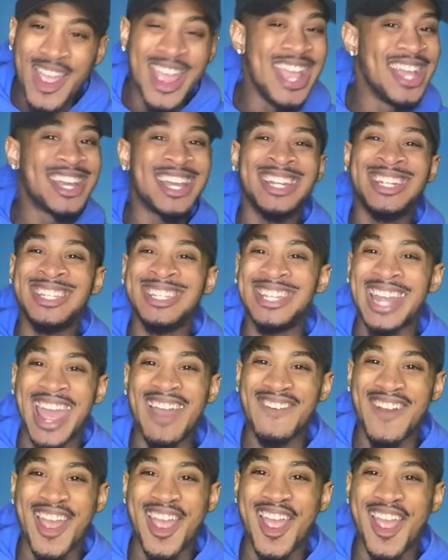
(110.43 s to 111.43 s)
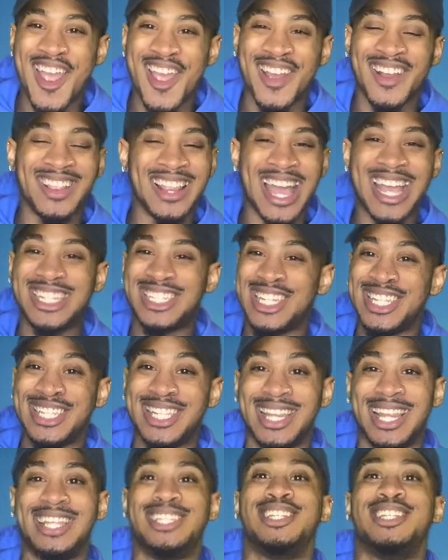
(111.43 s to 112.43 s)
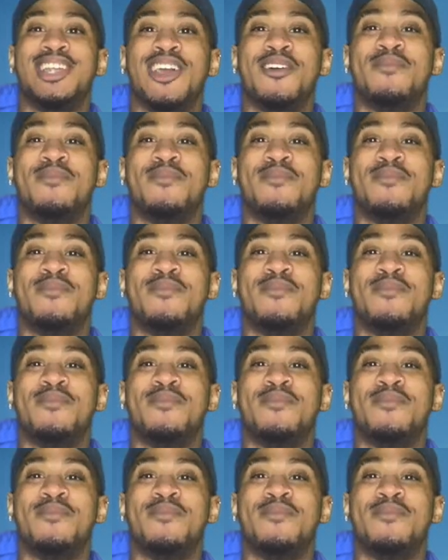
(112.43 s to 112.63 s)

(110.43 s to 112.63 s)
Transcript: Could never. Like she's legendary.